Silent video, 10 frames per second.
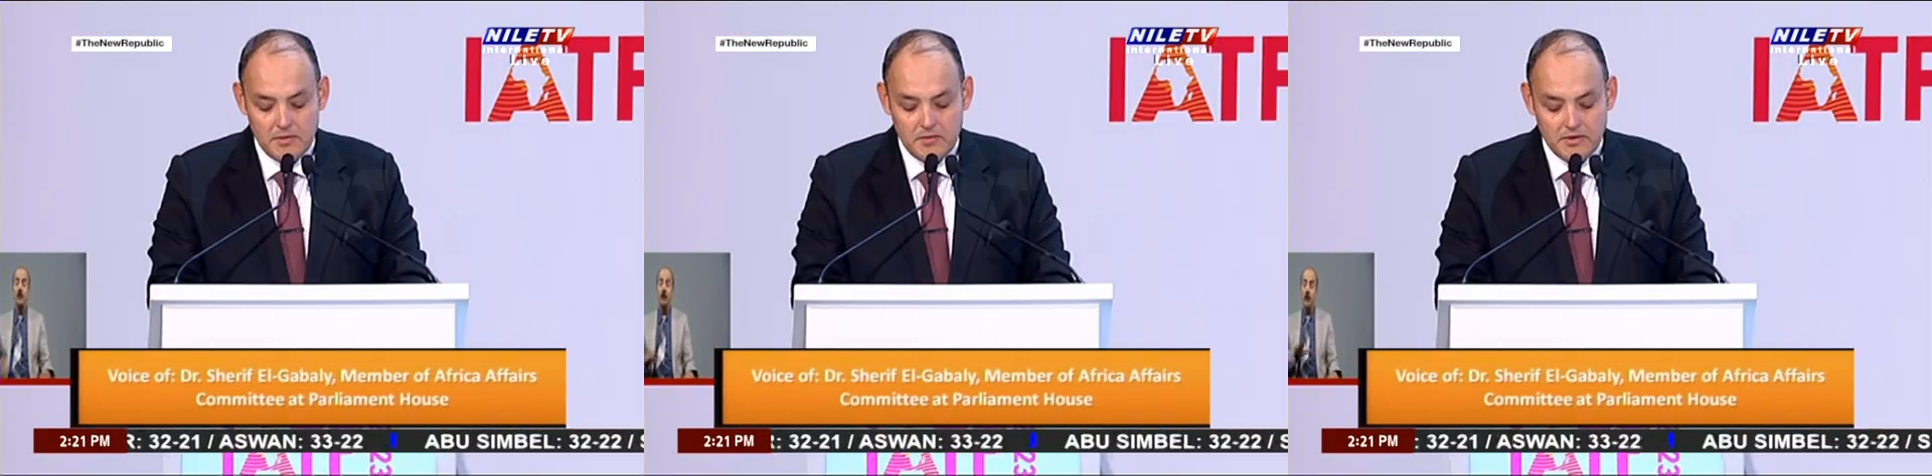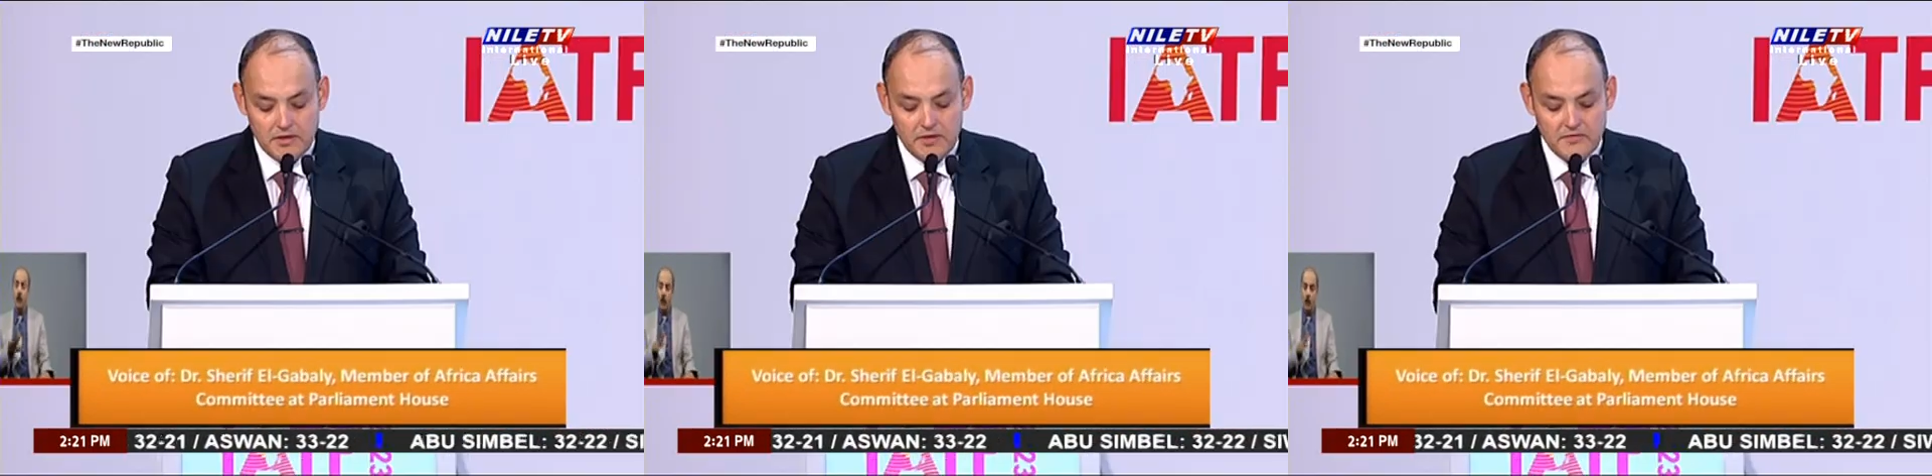of
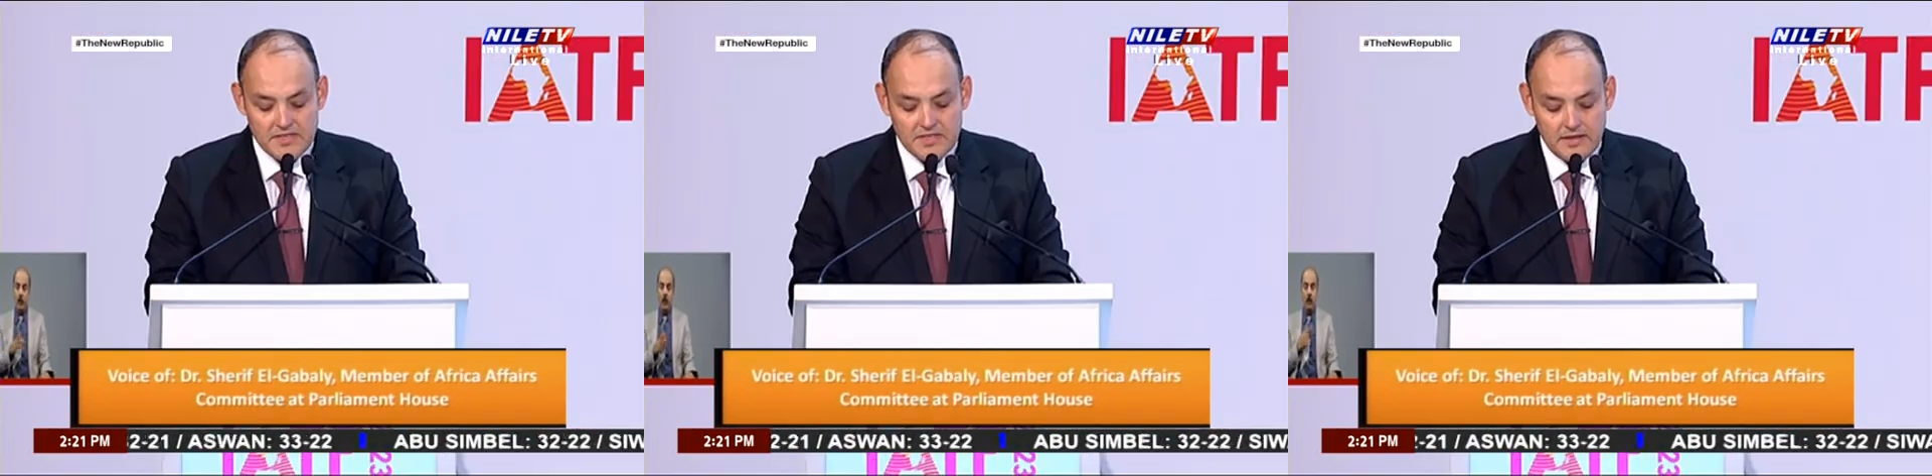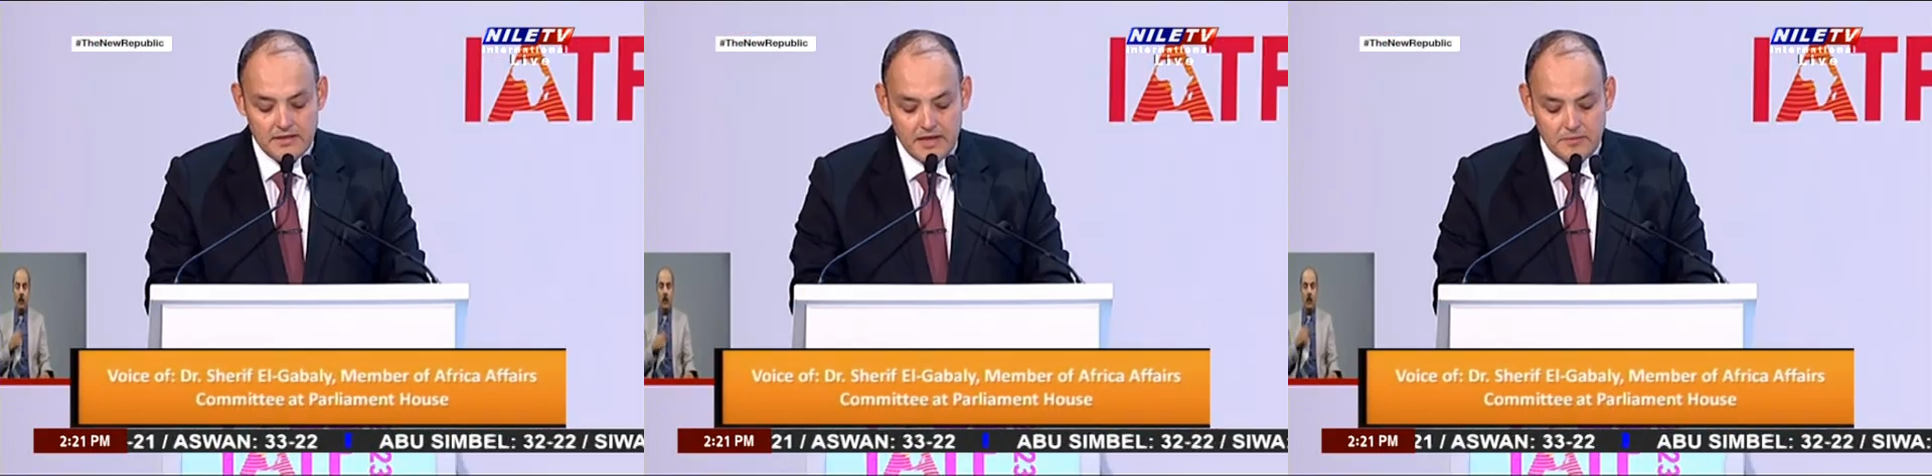course, apart
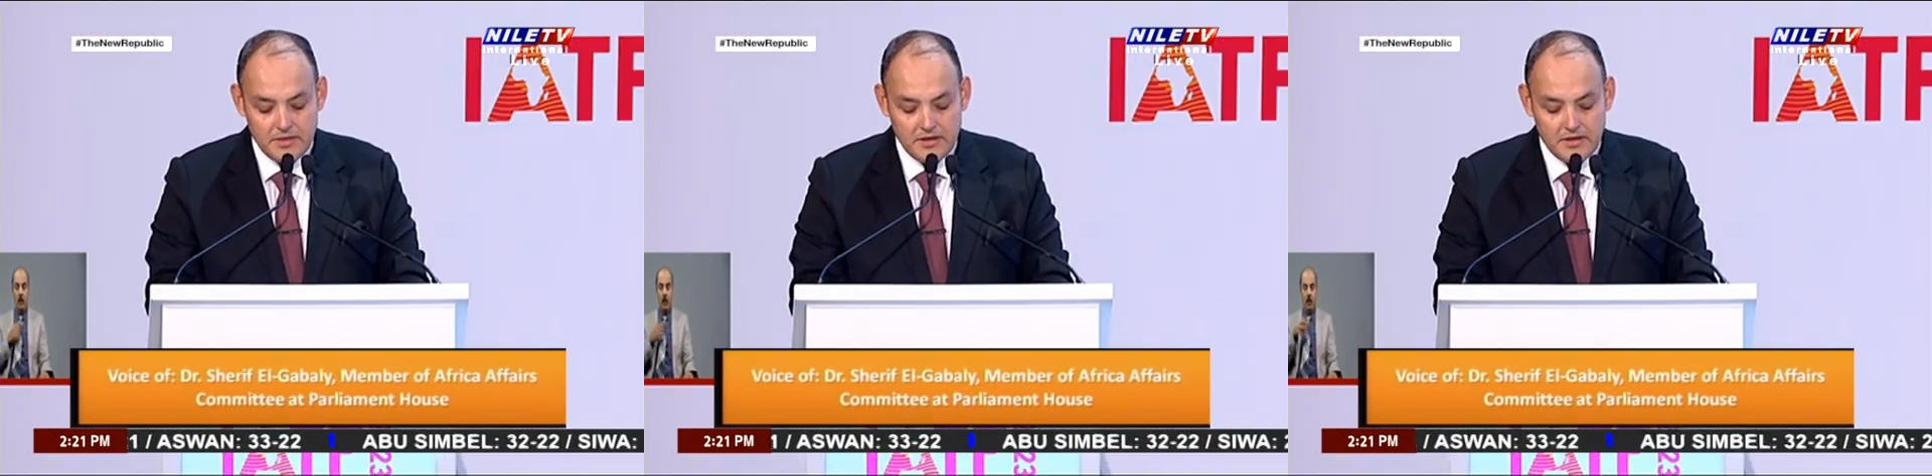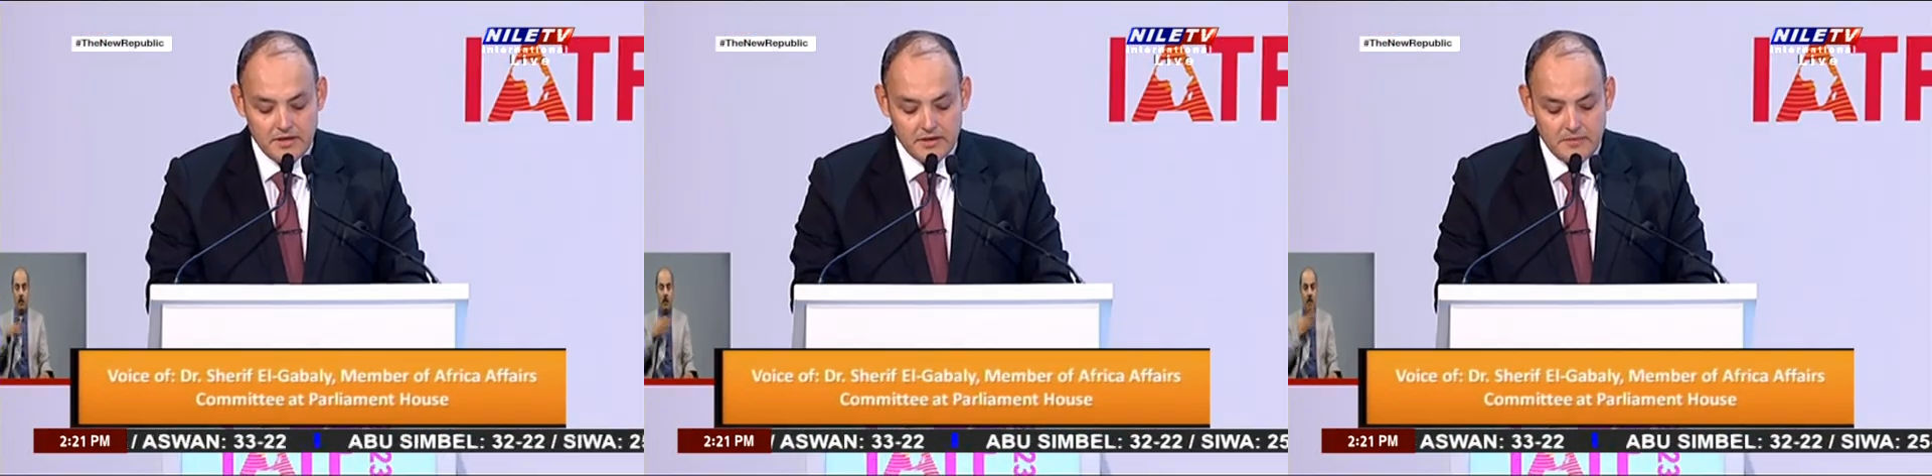from the minerals,
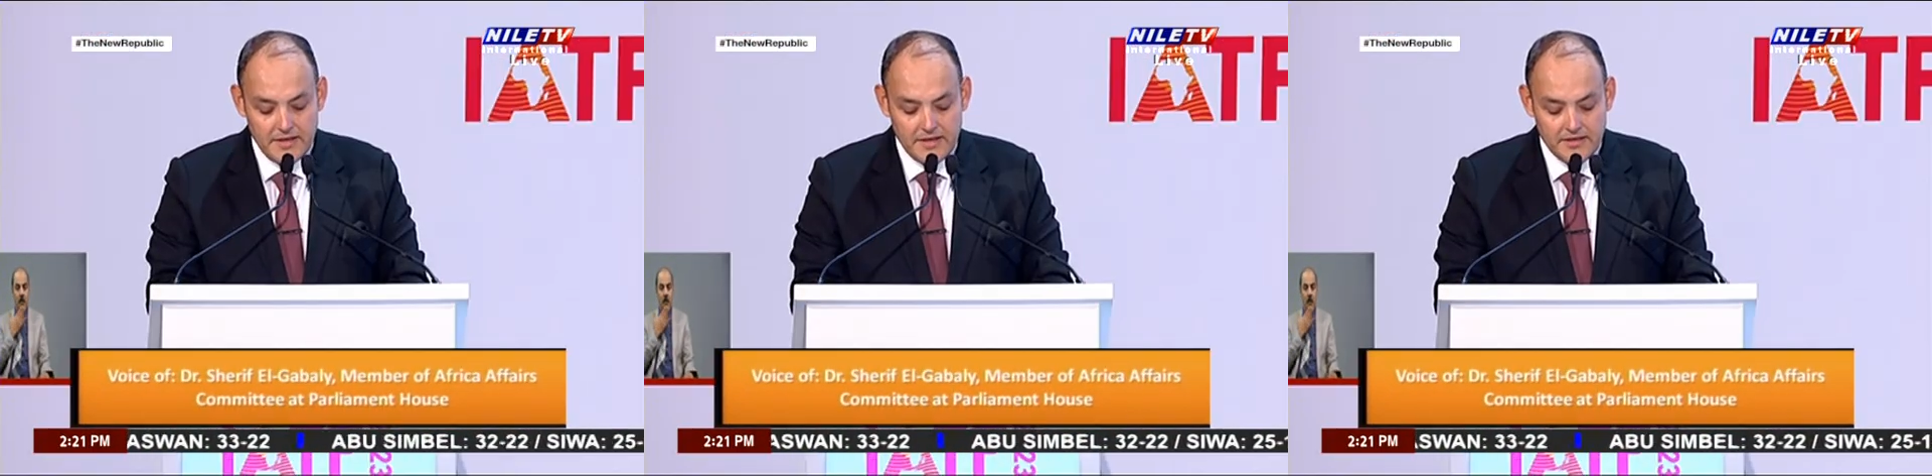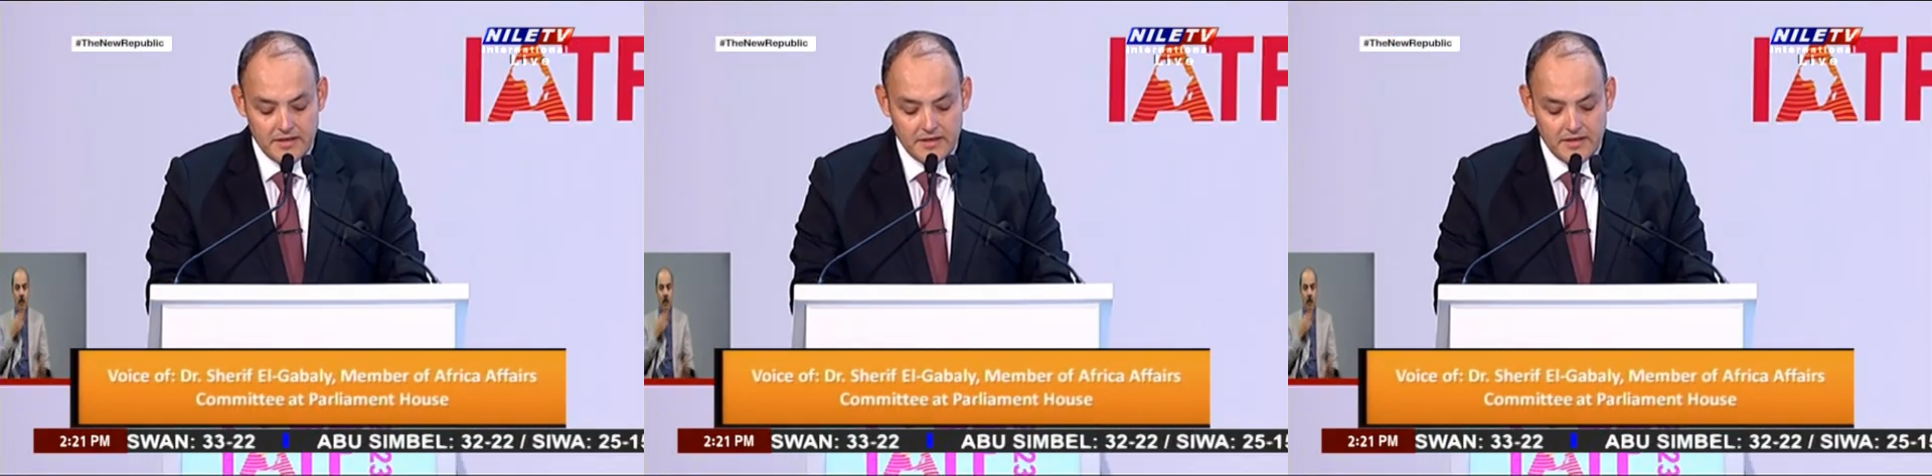of course,